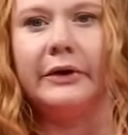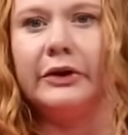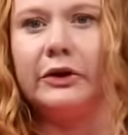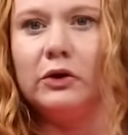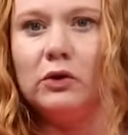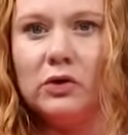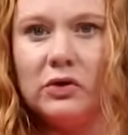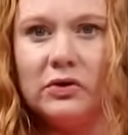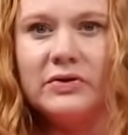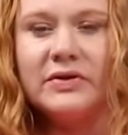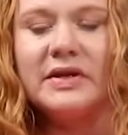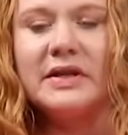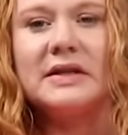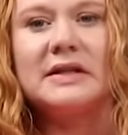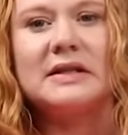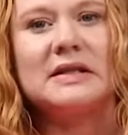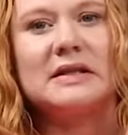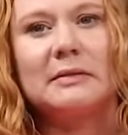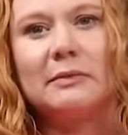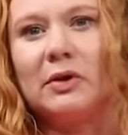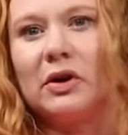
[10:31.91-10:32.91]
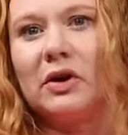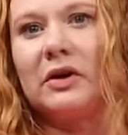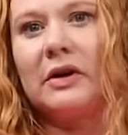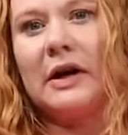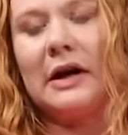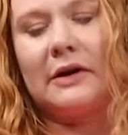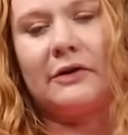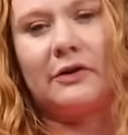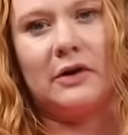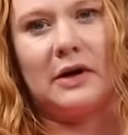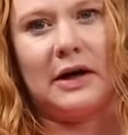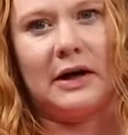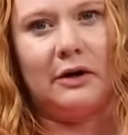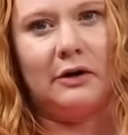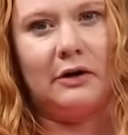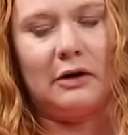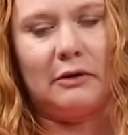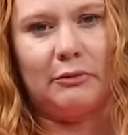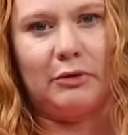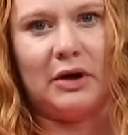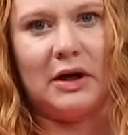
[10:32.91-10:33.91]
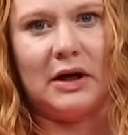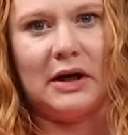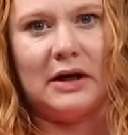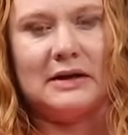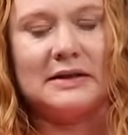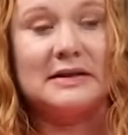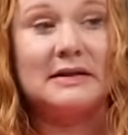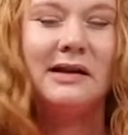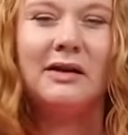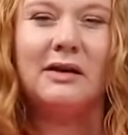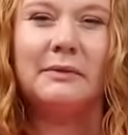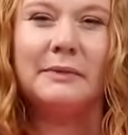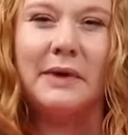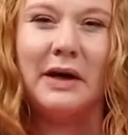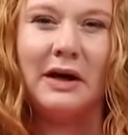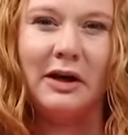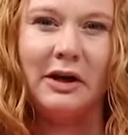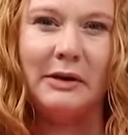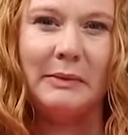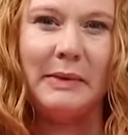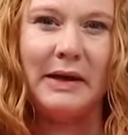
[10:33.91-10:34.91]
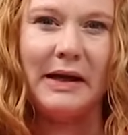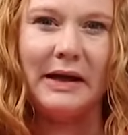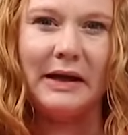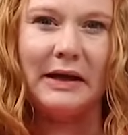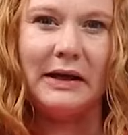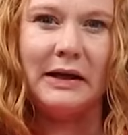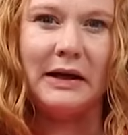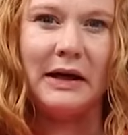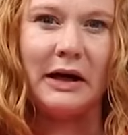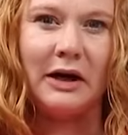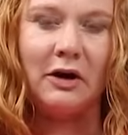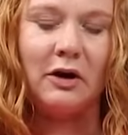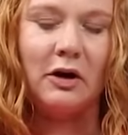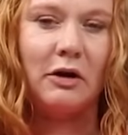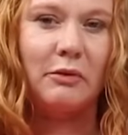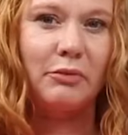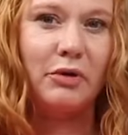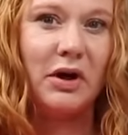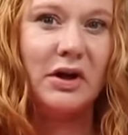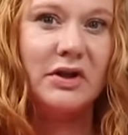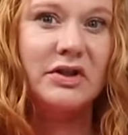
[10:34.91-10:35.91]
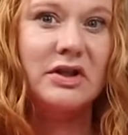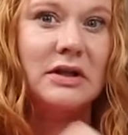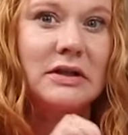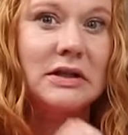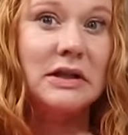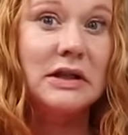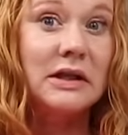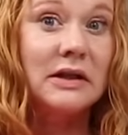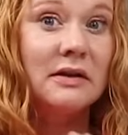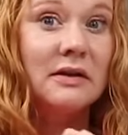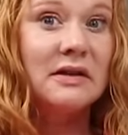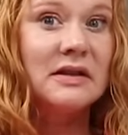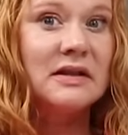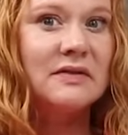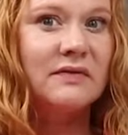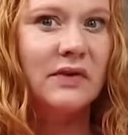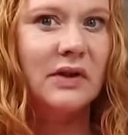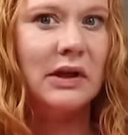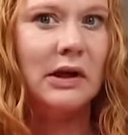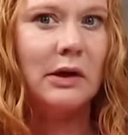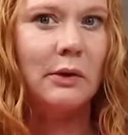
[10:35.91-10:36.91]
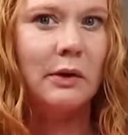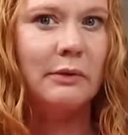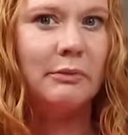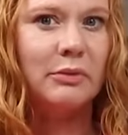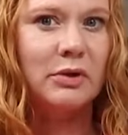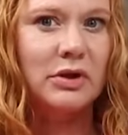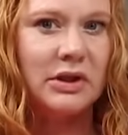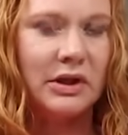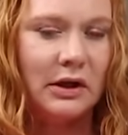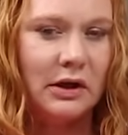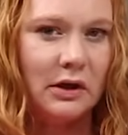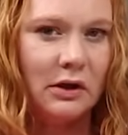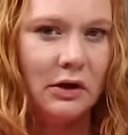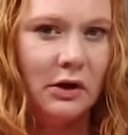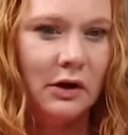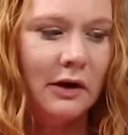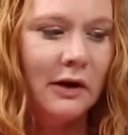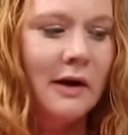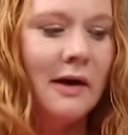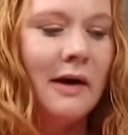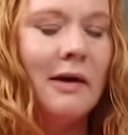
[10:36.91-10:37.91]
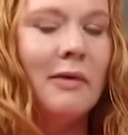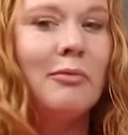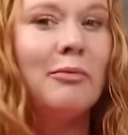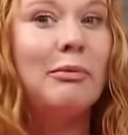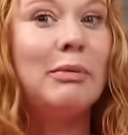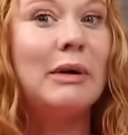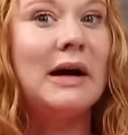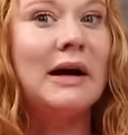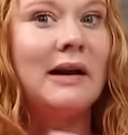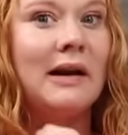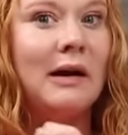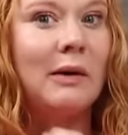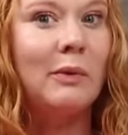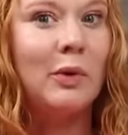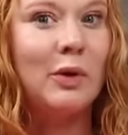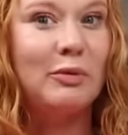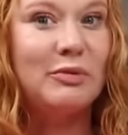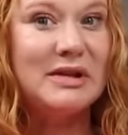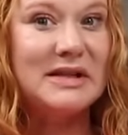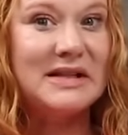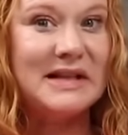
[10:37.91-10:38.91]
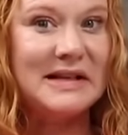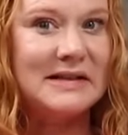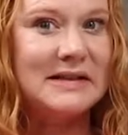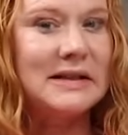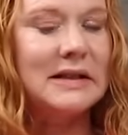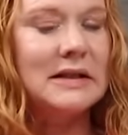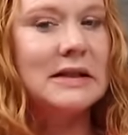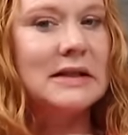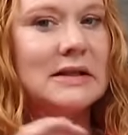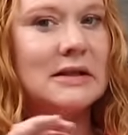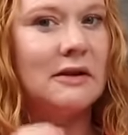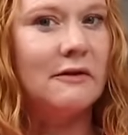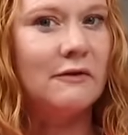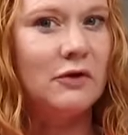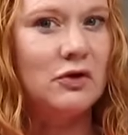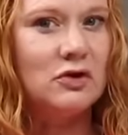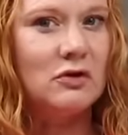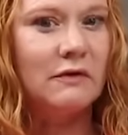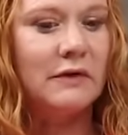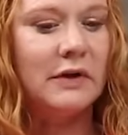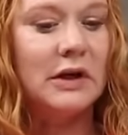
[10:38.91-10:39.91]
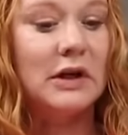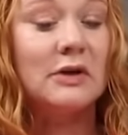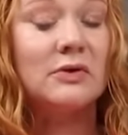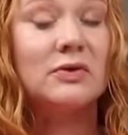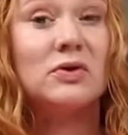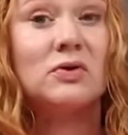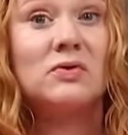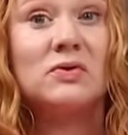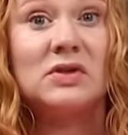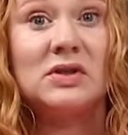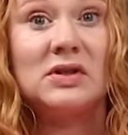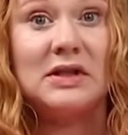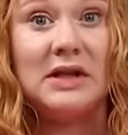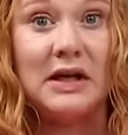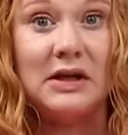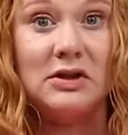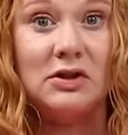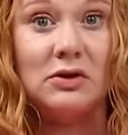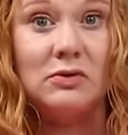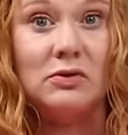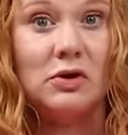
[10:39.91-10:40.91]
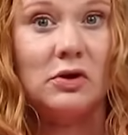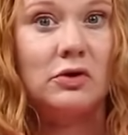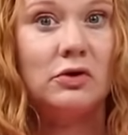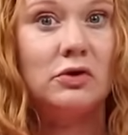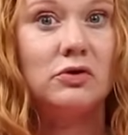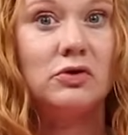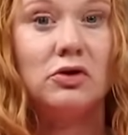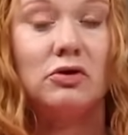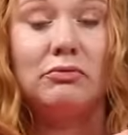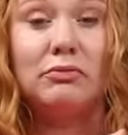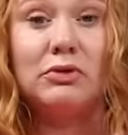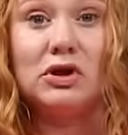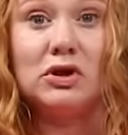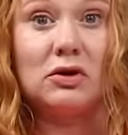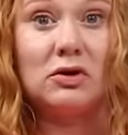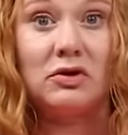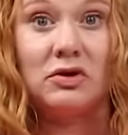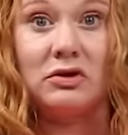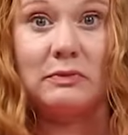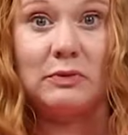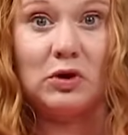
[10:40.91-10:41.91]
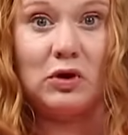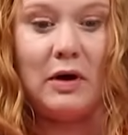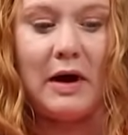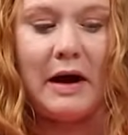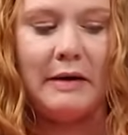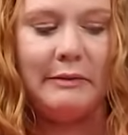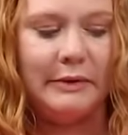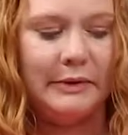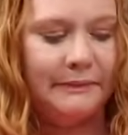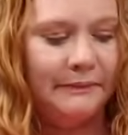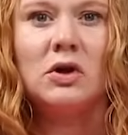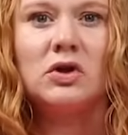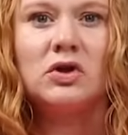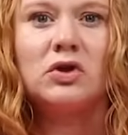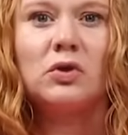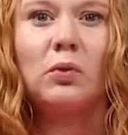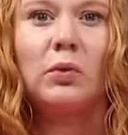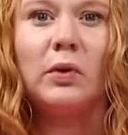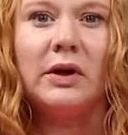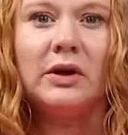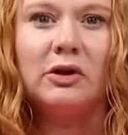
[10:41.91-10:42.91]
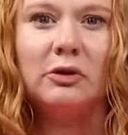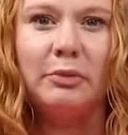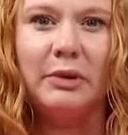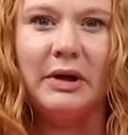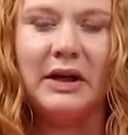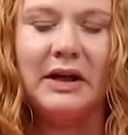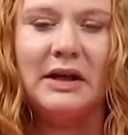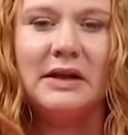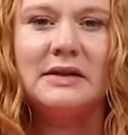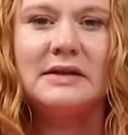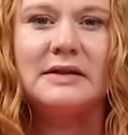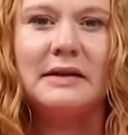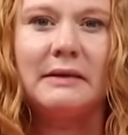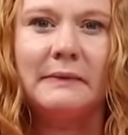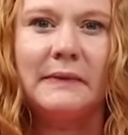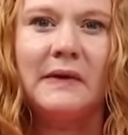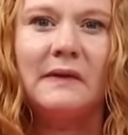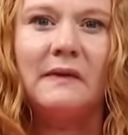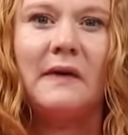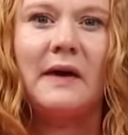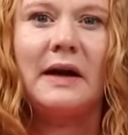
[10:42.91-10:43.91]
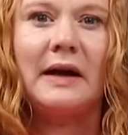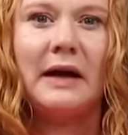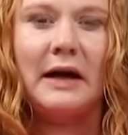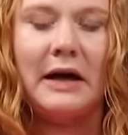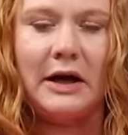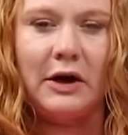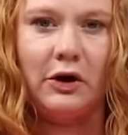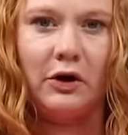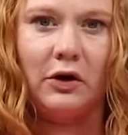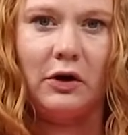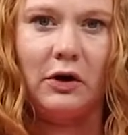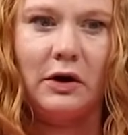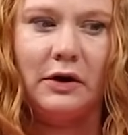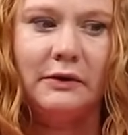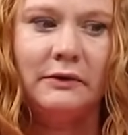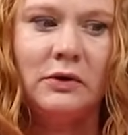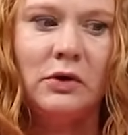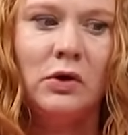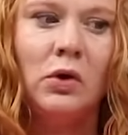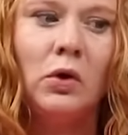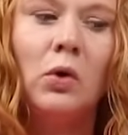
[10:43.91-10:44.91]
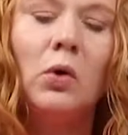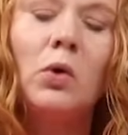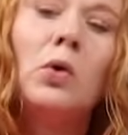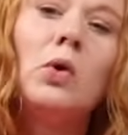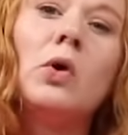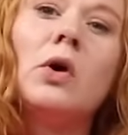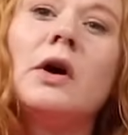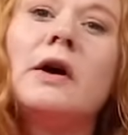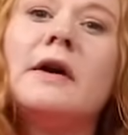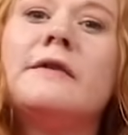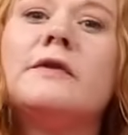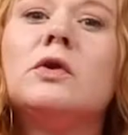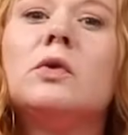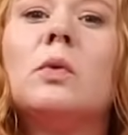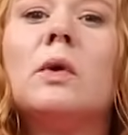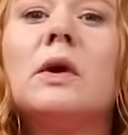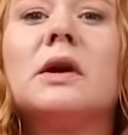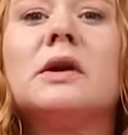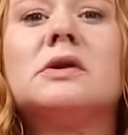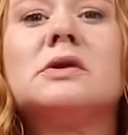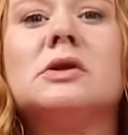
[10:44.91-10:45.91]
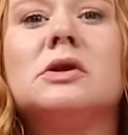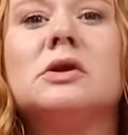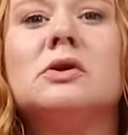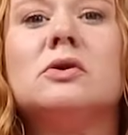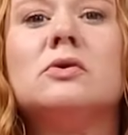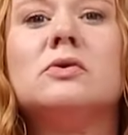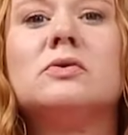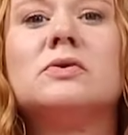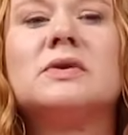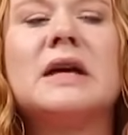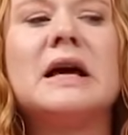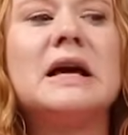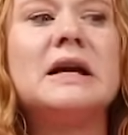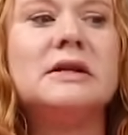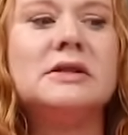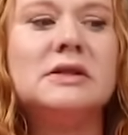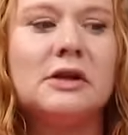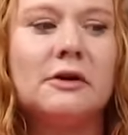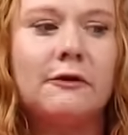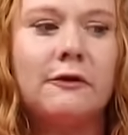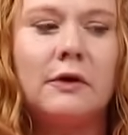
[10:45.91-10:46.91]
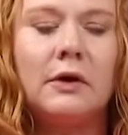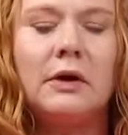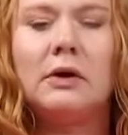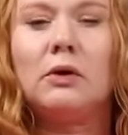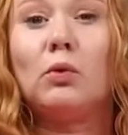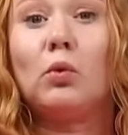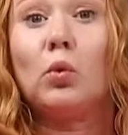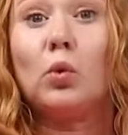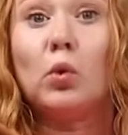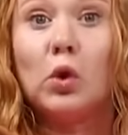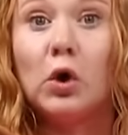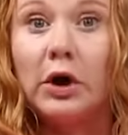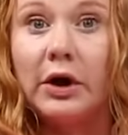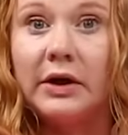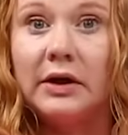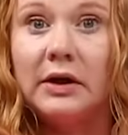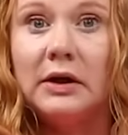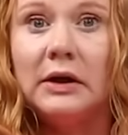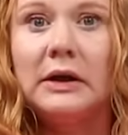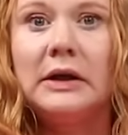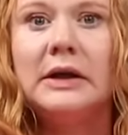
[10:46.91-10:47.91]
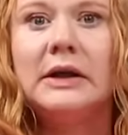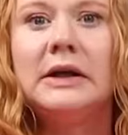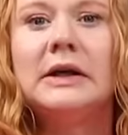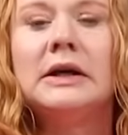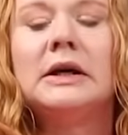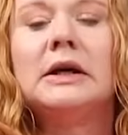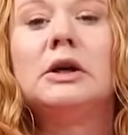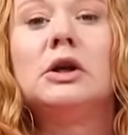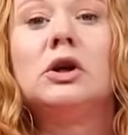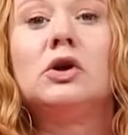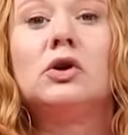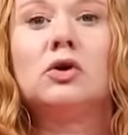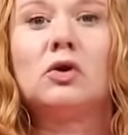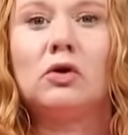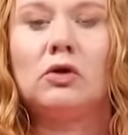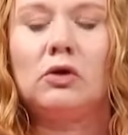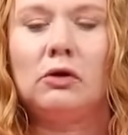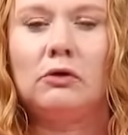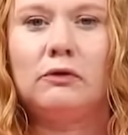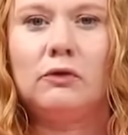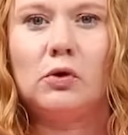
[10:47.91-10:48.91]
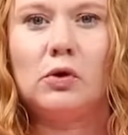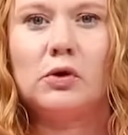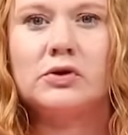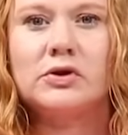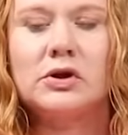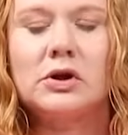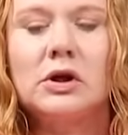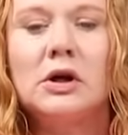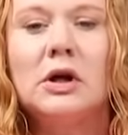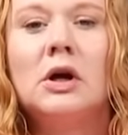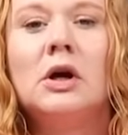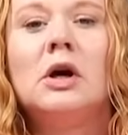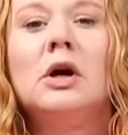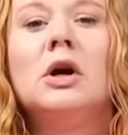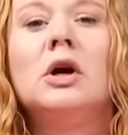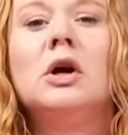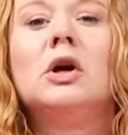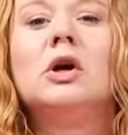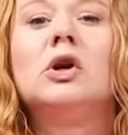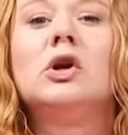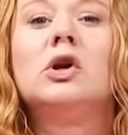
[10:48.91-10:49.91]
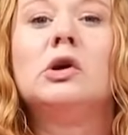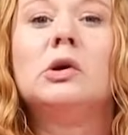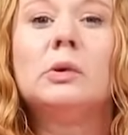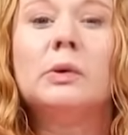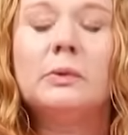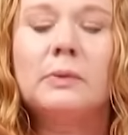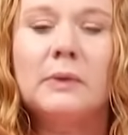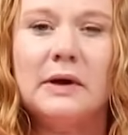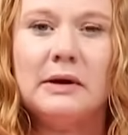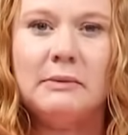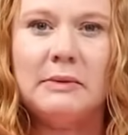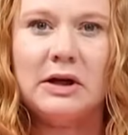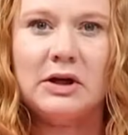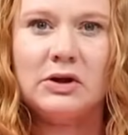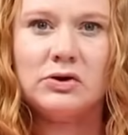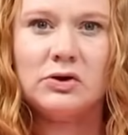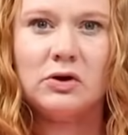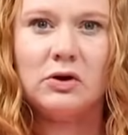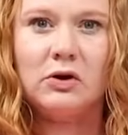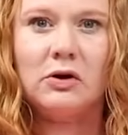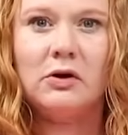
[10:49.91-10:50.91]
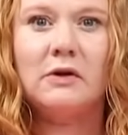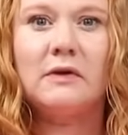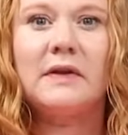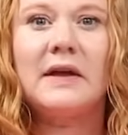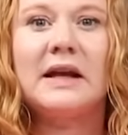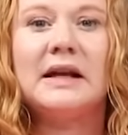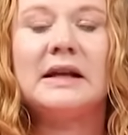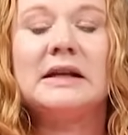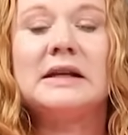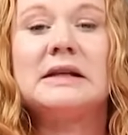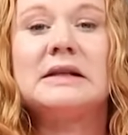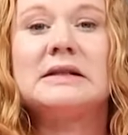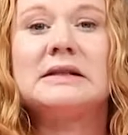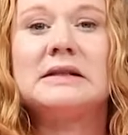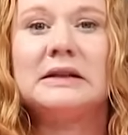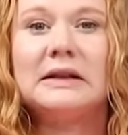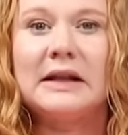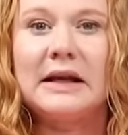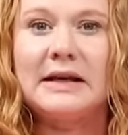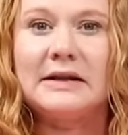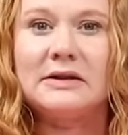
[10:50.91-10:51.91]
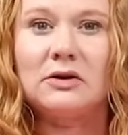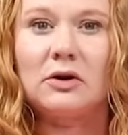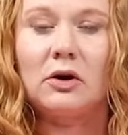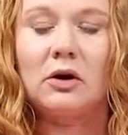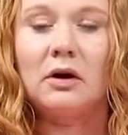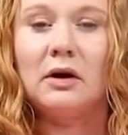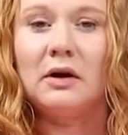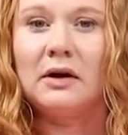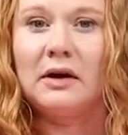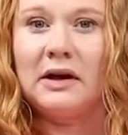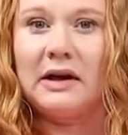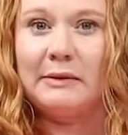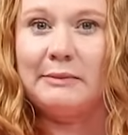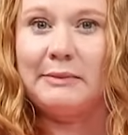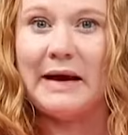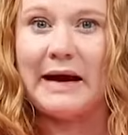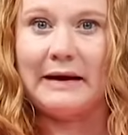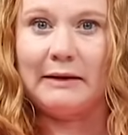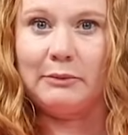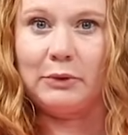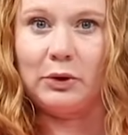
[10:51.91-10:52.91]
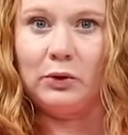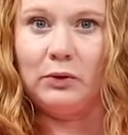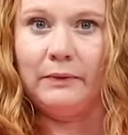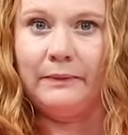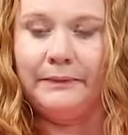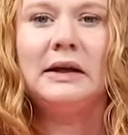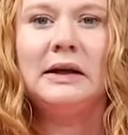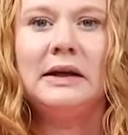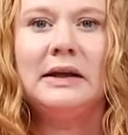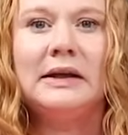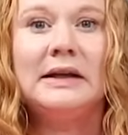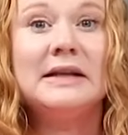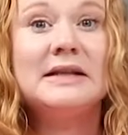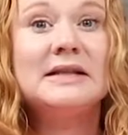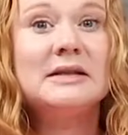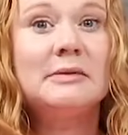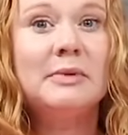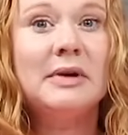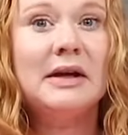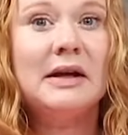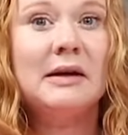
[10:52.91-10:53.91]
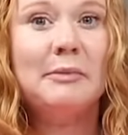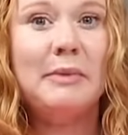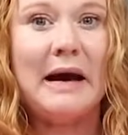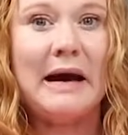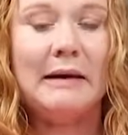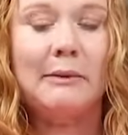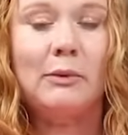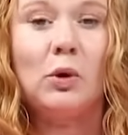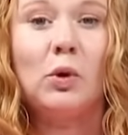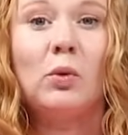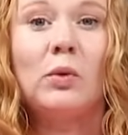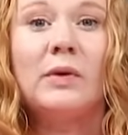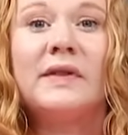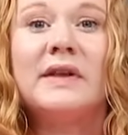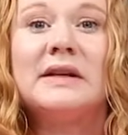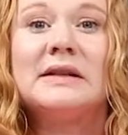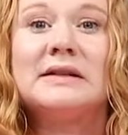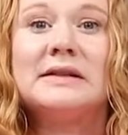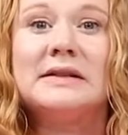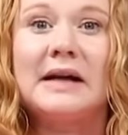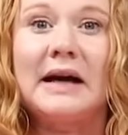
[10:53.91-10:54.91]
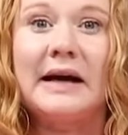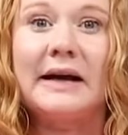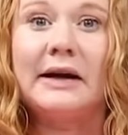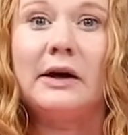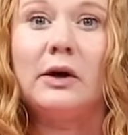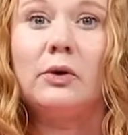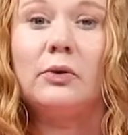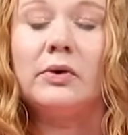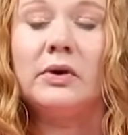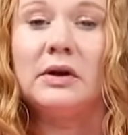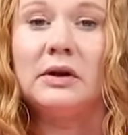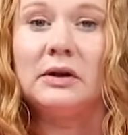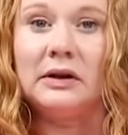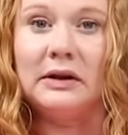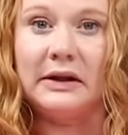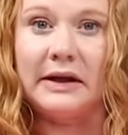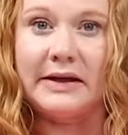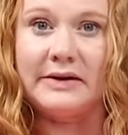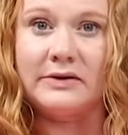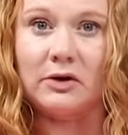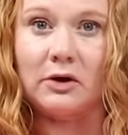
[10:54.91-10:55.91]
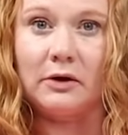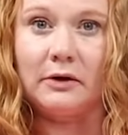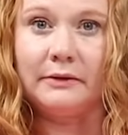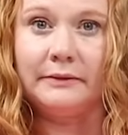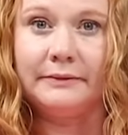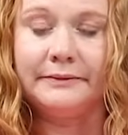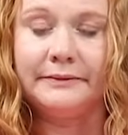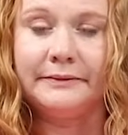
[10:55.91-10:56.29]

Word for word: You use it similar to other iron-on products. Now, I'm not going to make an iron-on project in this video in particular, but I will be testing this in a future video, so stay tuned on YouTube. Be sure to subscribe. So when you're picking something like iron-on, or if you wanted to use a different wood in your Glowforge, you would want to make sure that it is laser compatible. It needs to be compatible with a diode laser.